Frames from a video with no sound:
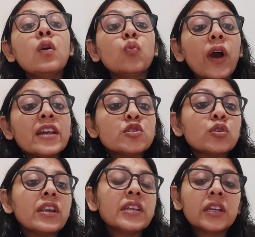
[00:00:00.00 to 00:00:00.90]
Why
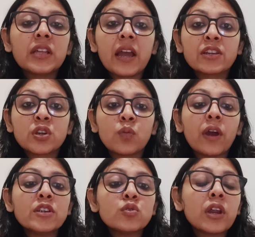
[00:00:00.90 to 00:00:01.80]
should I take the action?
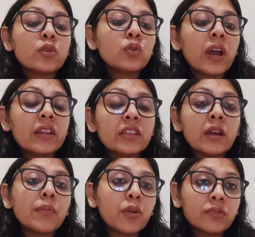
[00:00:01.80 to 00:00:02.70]
Why should I do anything
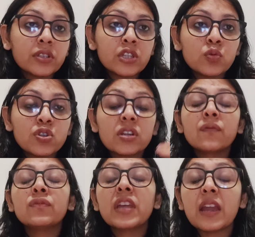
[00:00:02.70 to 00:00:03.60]
about the situation
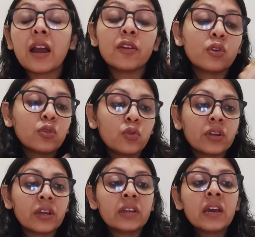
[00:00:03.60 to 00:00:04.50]
if they are not
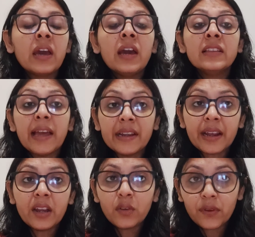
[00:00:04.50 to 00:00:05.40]
doing it? That
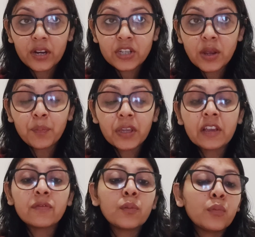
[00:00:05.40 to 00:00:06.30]
kind of energy I'm
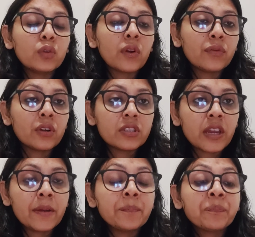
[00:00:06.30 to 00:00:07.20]
picking from both of your
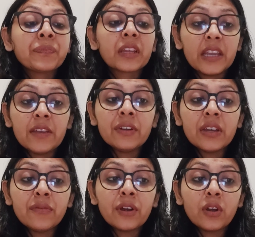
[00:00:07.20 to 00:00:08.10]
side. Even
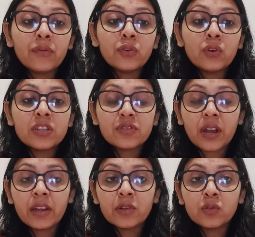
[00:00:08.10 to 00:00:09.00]
if one of you is
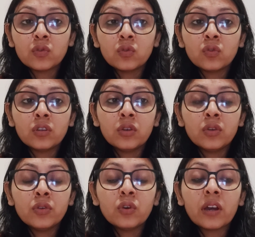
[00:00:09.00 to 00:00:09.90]
trying to,
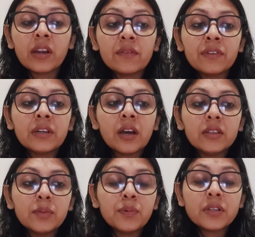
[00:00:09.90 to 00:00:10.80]
you know, connect with the
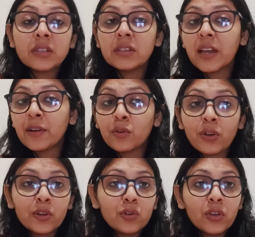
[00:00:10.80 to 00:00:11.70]
other person, they are not
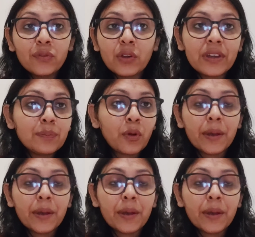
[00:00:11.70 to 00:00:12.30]
going to give you a very